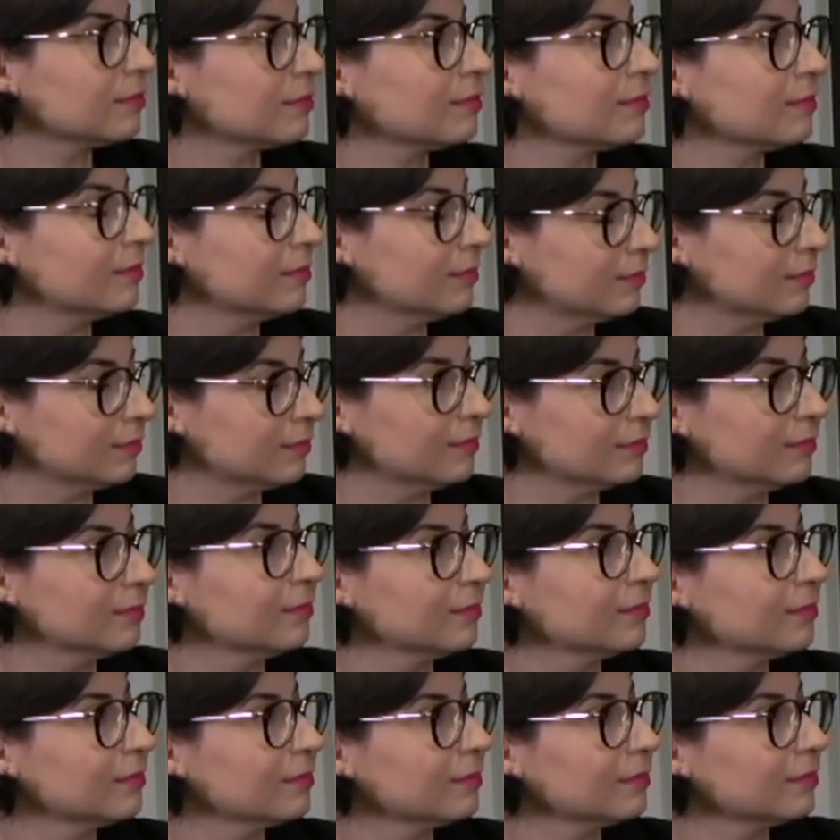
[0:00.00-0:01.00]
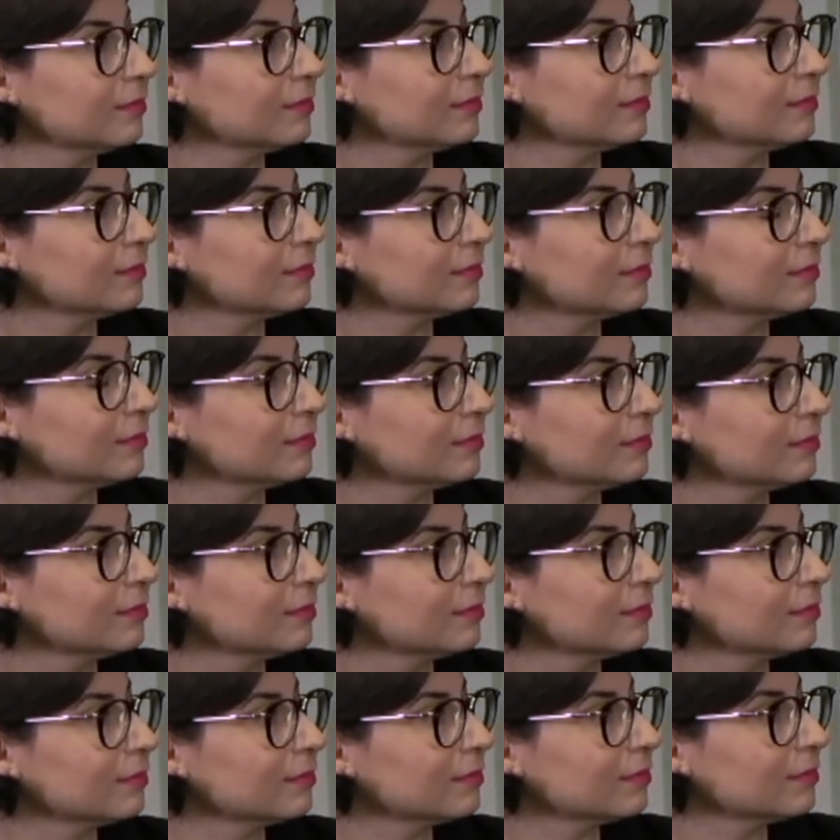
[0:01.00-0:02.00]

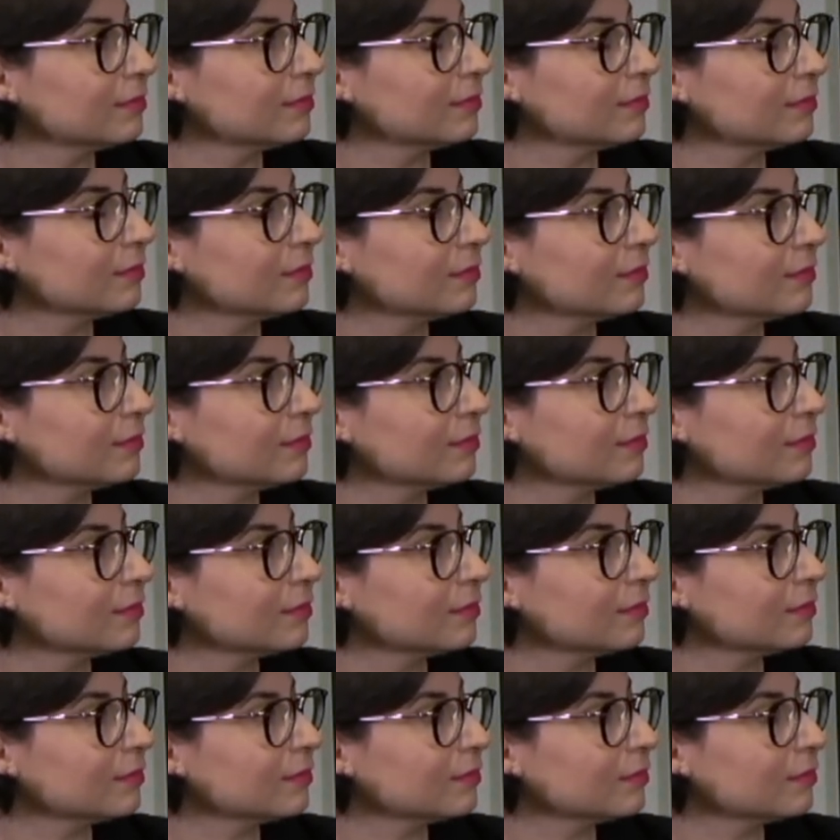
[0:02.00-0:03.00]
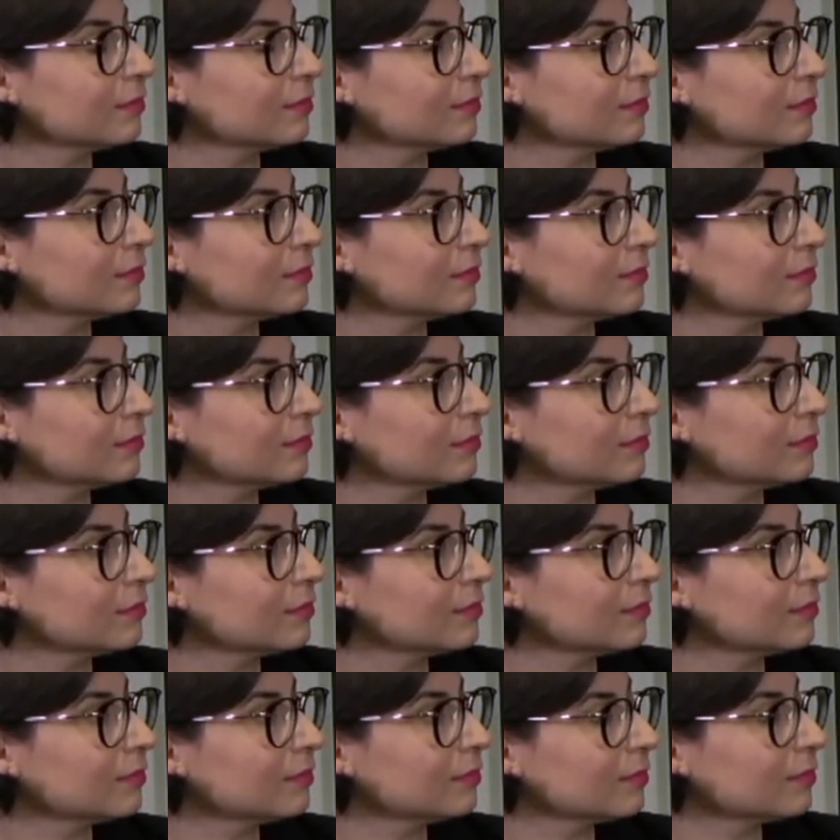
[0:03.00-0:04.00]

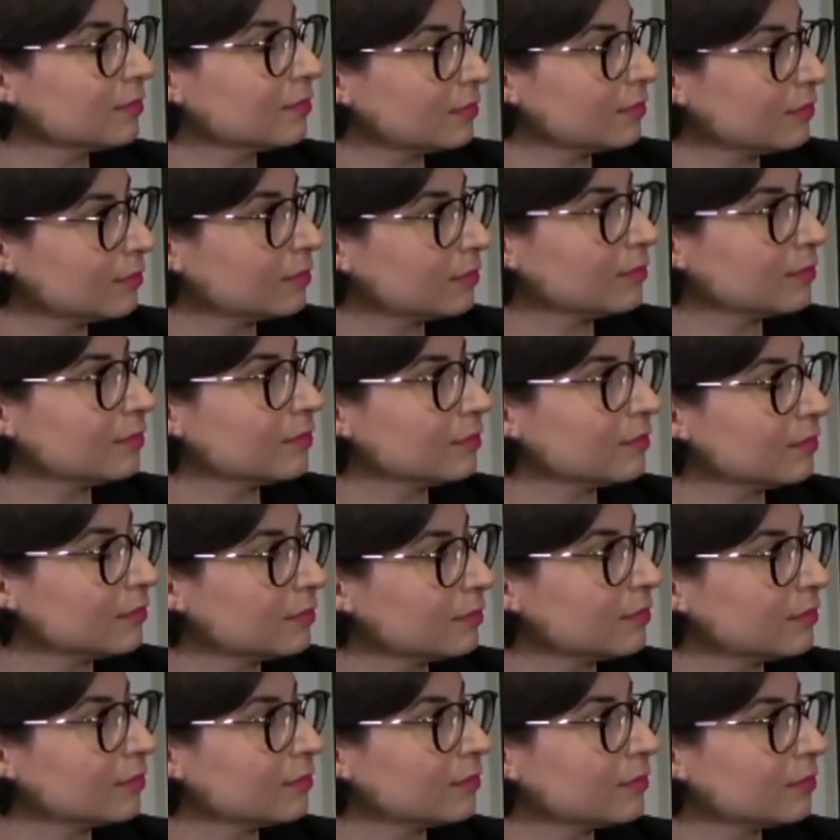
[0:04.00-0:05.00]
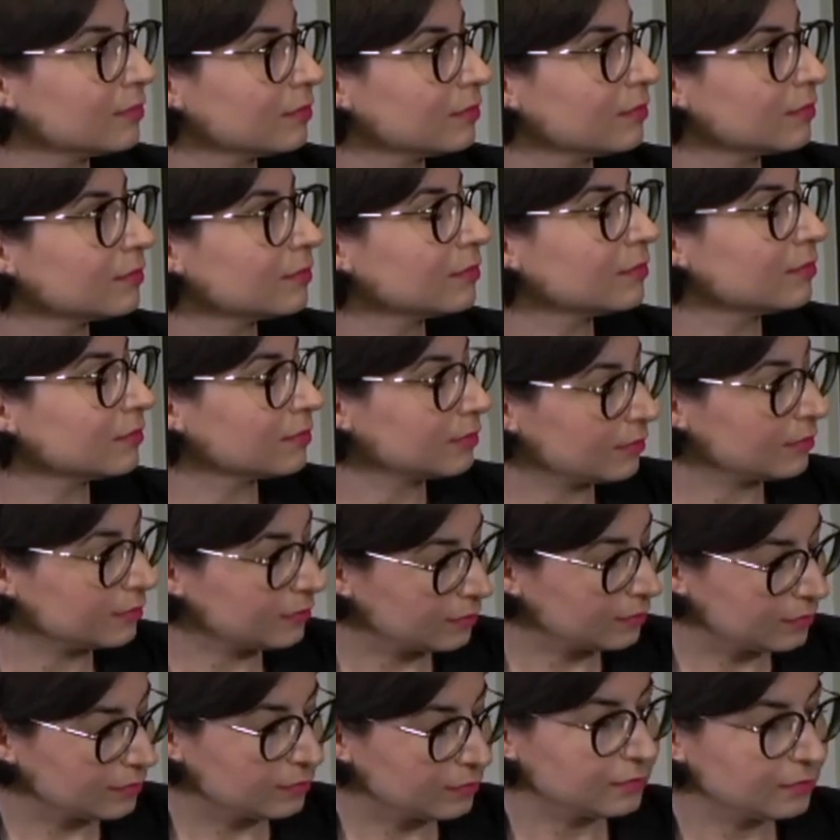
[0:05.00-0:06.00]
No words are spoken by the person on screen.